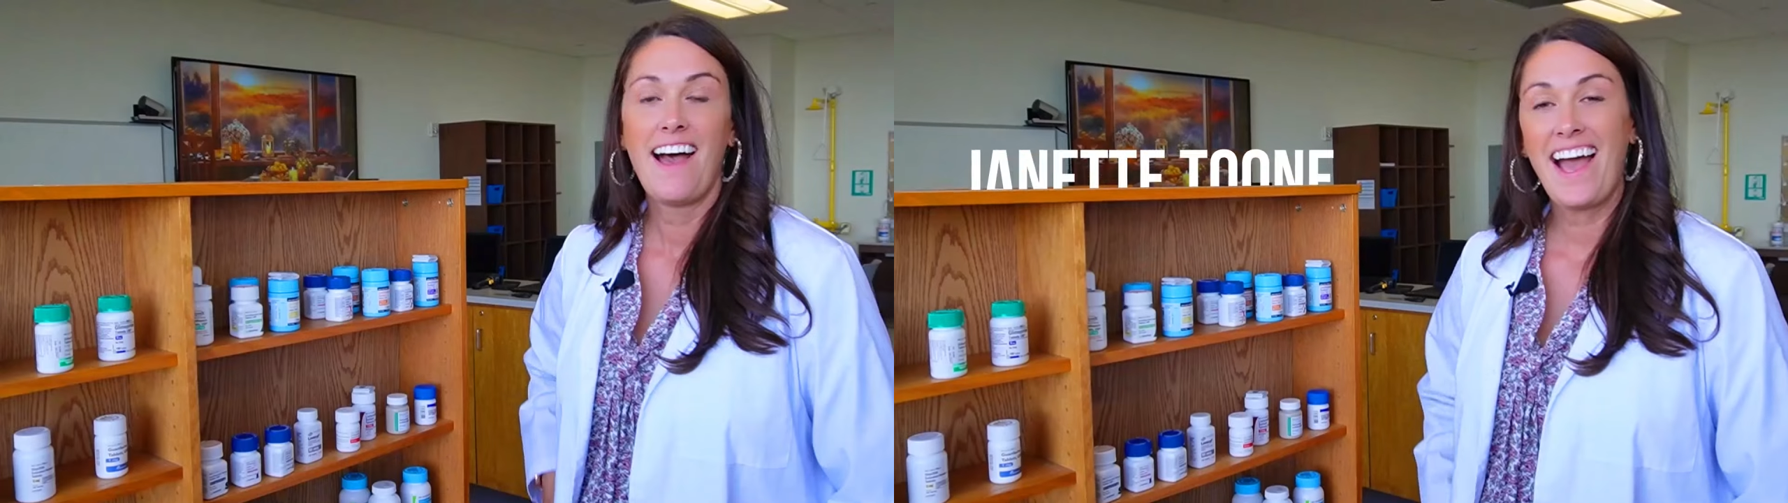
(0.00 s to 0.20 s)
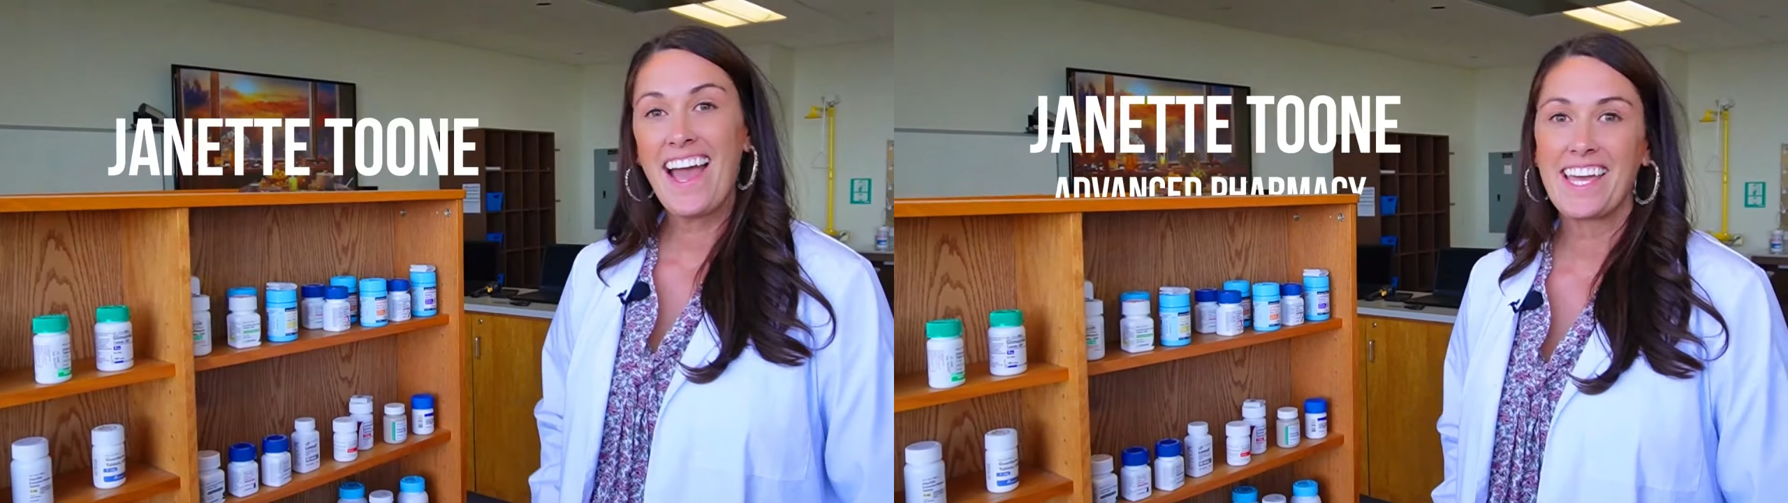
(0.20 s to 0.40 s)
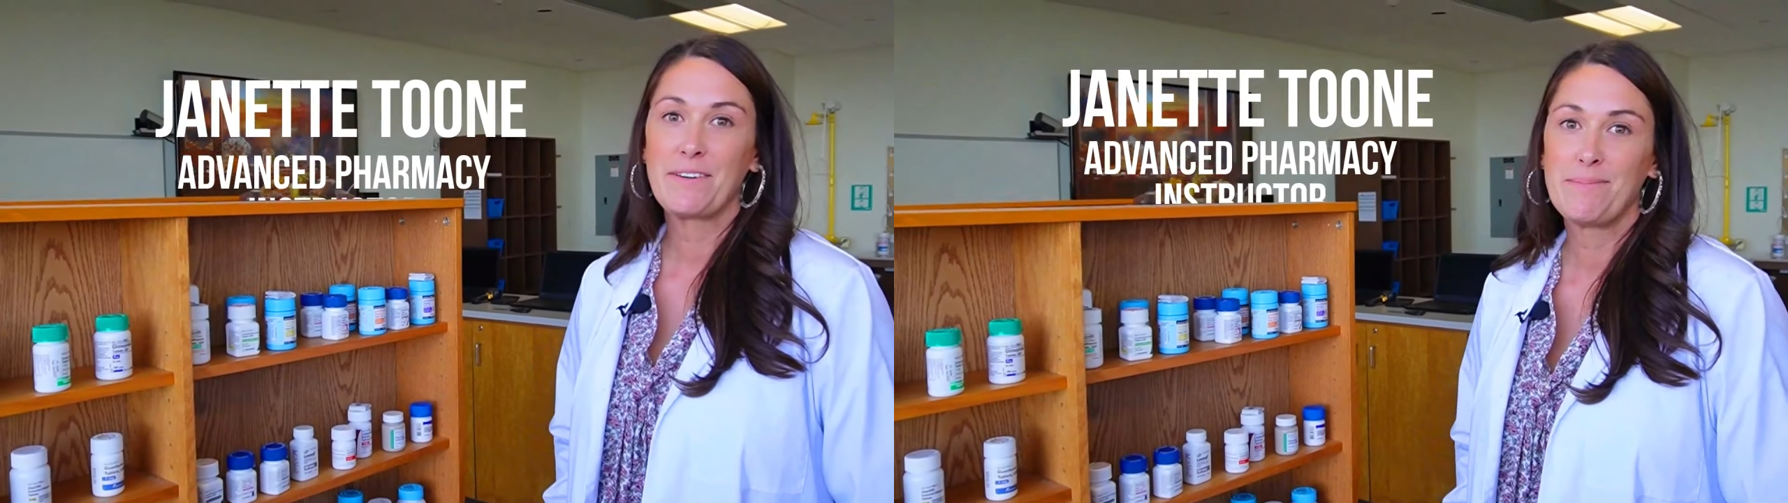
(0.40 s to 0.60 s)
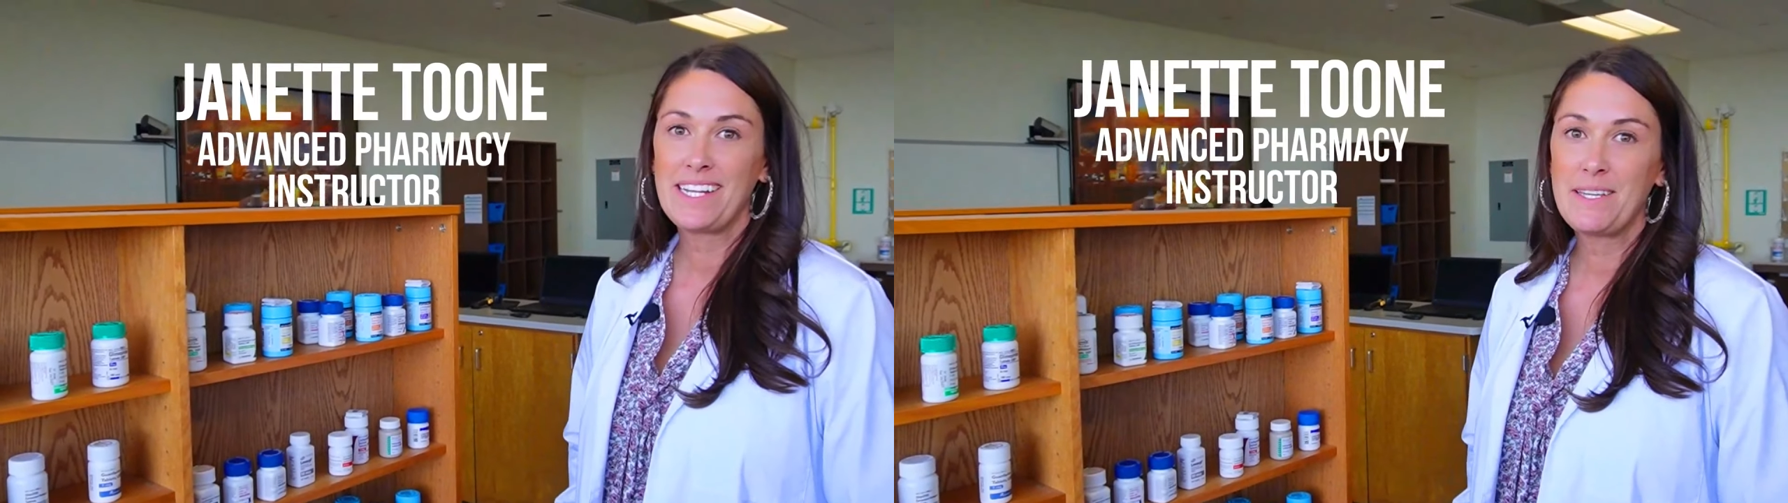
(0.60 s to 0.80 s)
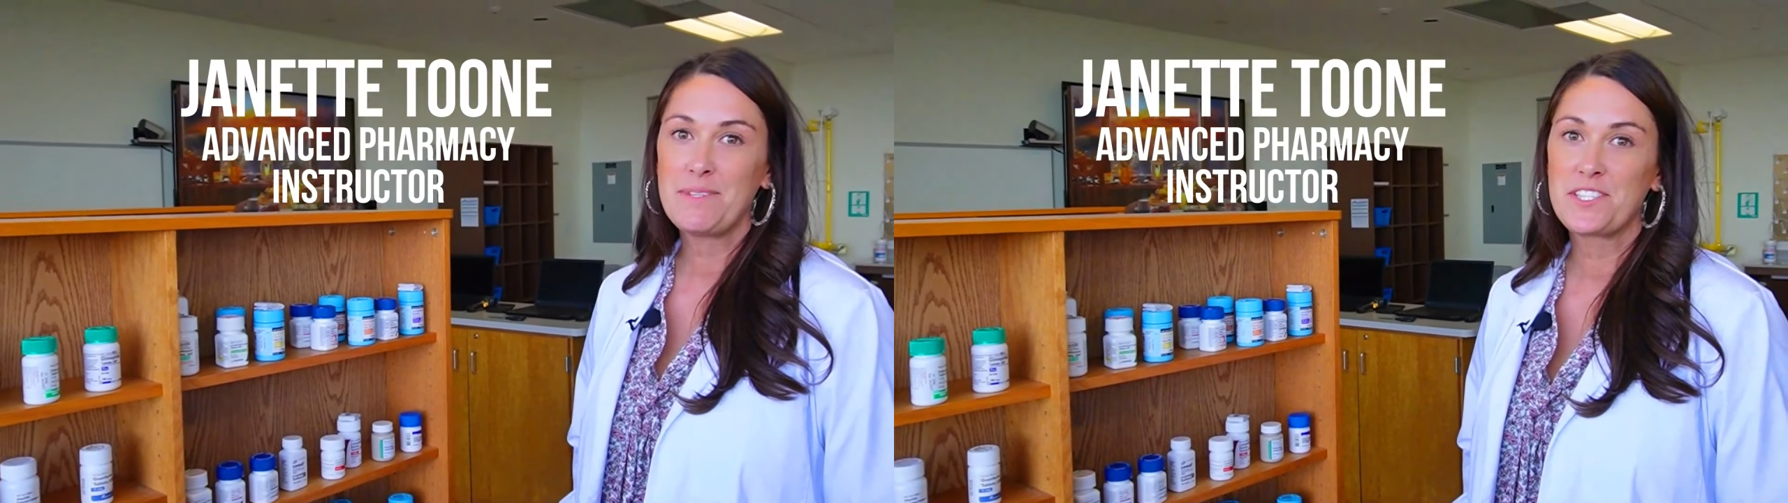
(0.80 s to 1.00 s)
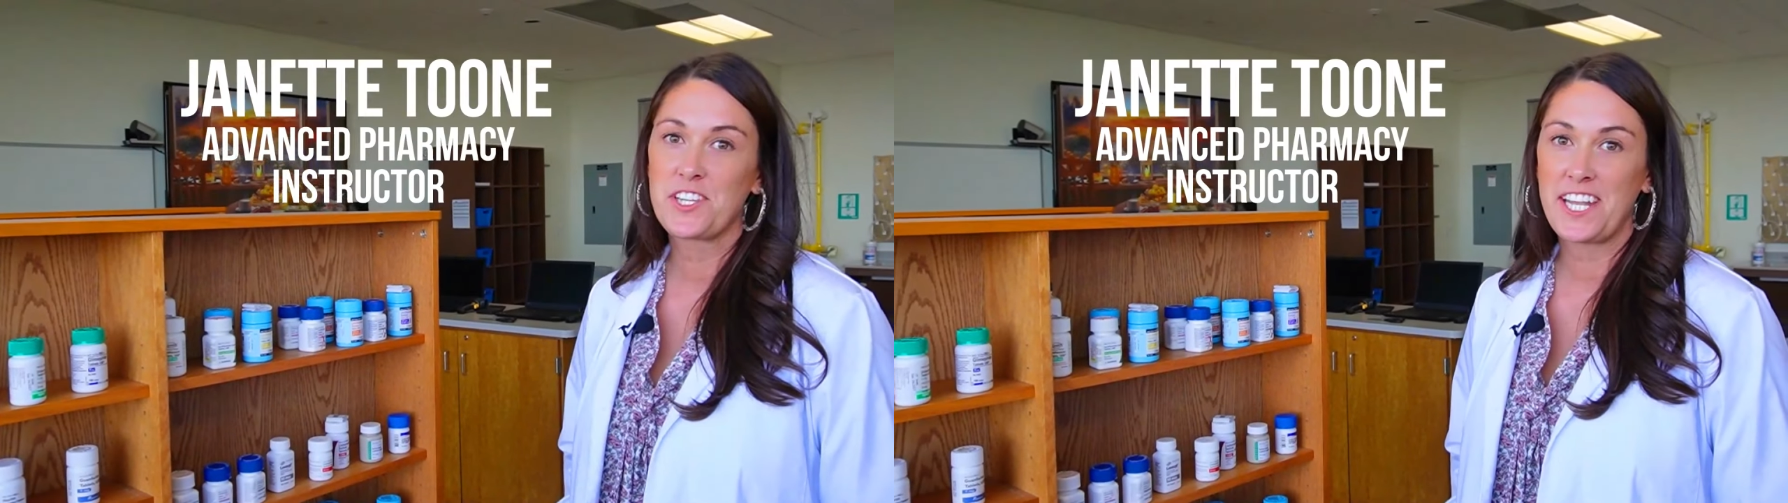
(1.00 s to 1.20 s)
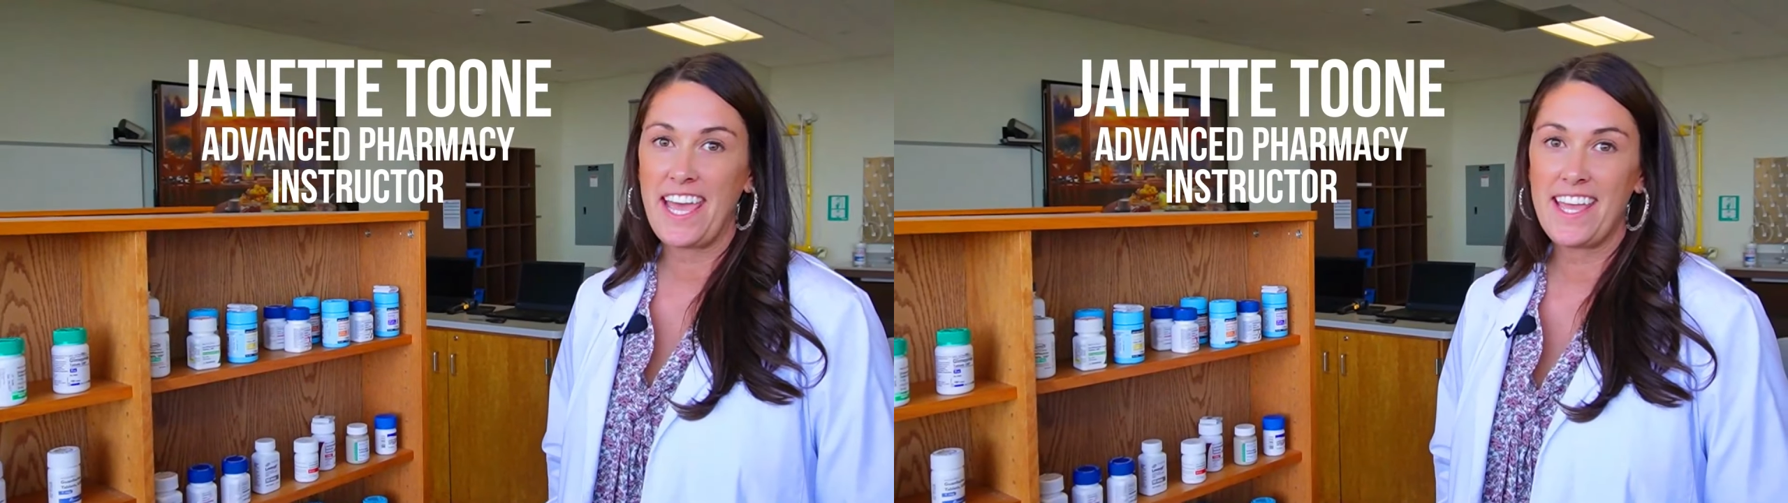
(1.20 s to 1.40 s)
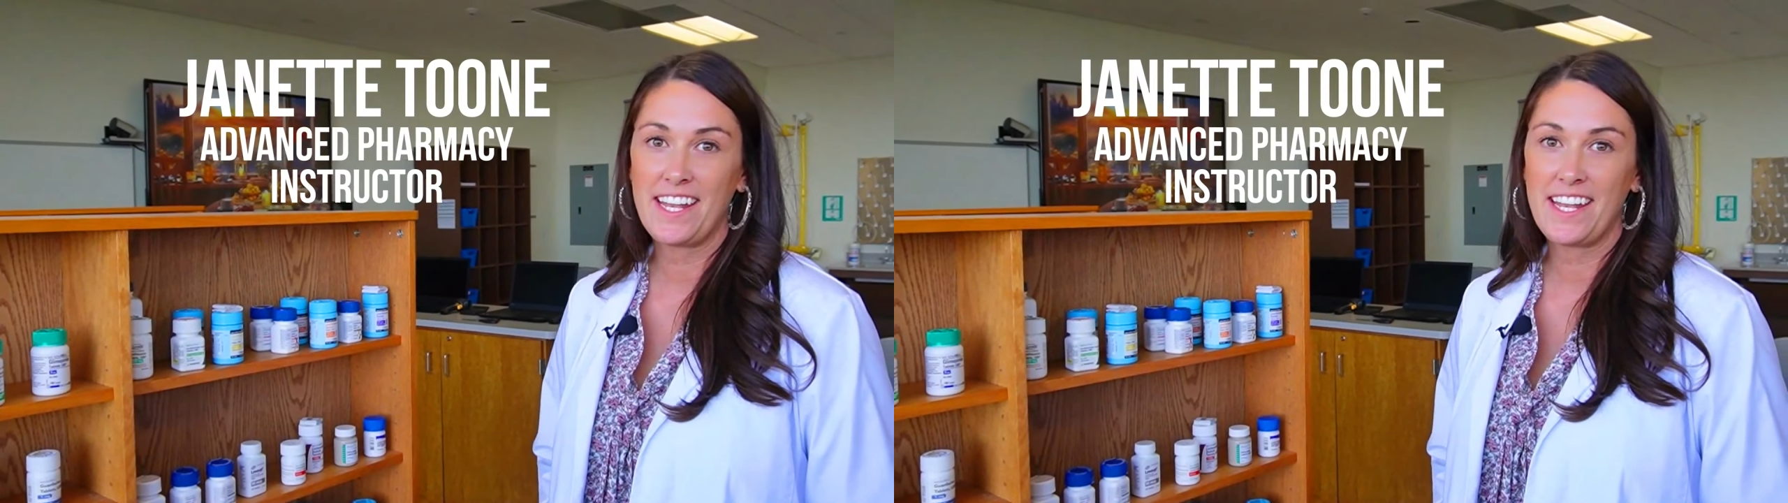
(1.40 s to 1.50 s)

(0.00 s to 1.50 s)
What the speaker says: Hi, my name is Jeanette